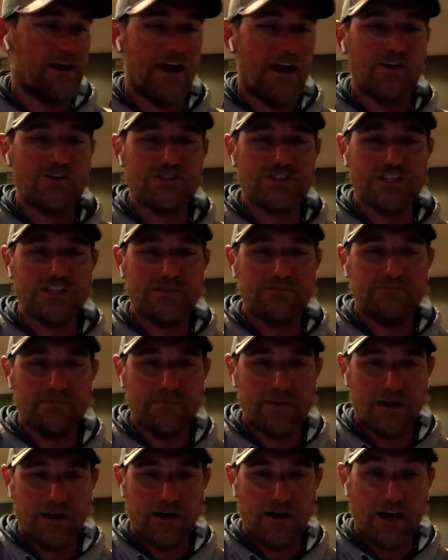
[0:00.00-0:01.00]
algae
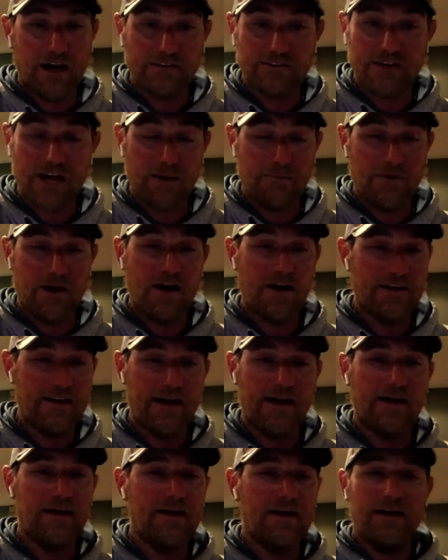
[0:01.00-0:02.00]
on top. Yeah,
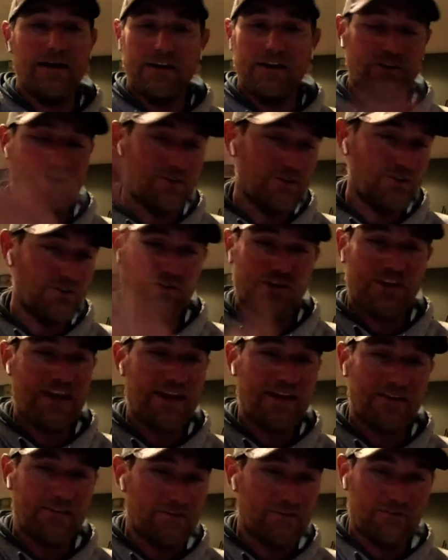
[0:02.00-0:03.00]
and you
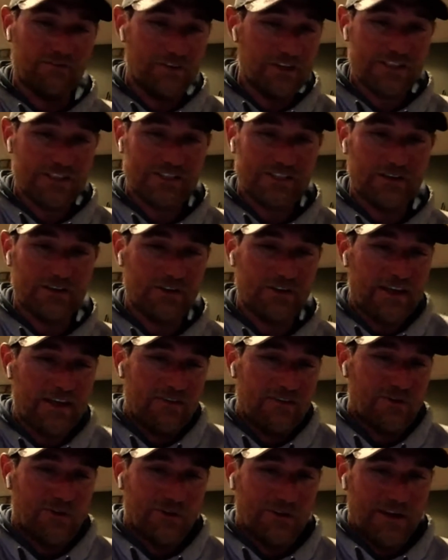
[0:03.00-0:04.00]
can't fish it. You can't
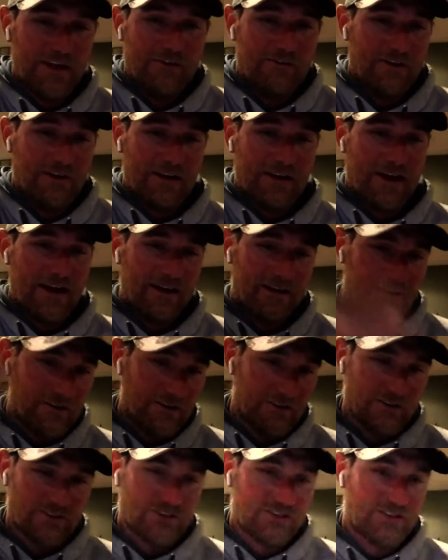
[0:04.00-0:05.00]
throw a Ned rig on it; it'll
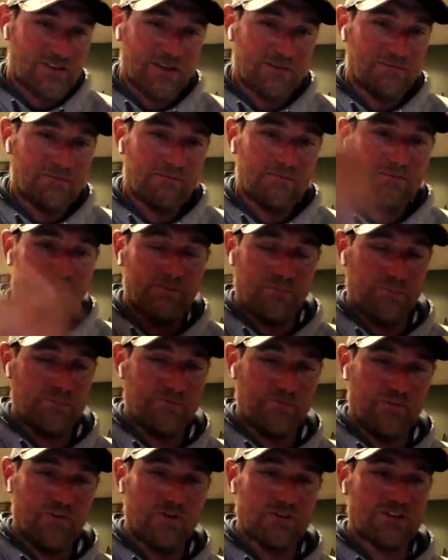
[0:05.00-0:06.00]
just get
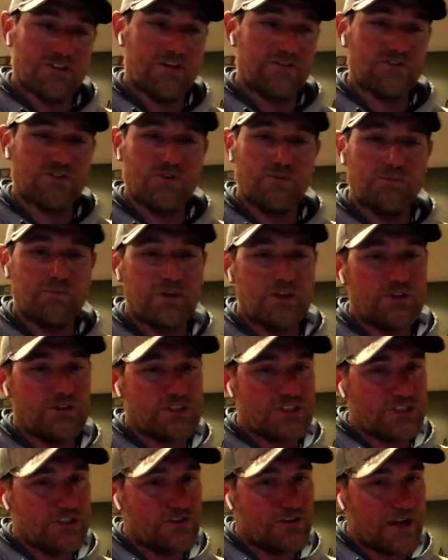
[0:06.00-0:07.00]
full of stuff. So, but you
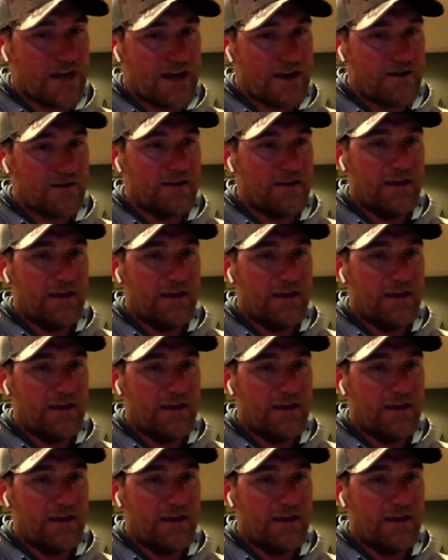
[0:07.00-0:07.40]
still got to.